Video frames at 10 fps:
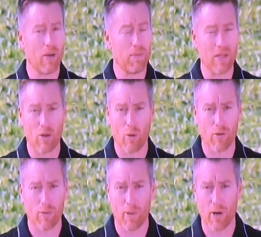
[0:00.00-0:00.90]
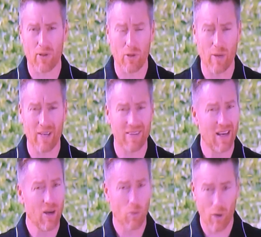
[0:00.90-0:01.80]
up in the northern part of the U.S.,
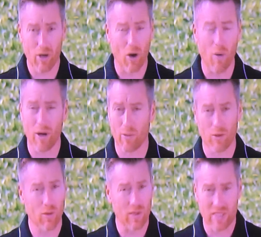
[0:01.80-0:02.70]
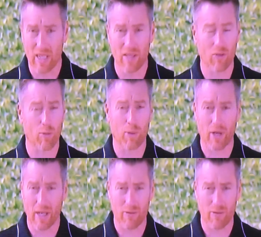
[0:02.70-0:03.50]
we're going. We're doing tillage, we're putting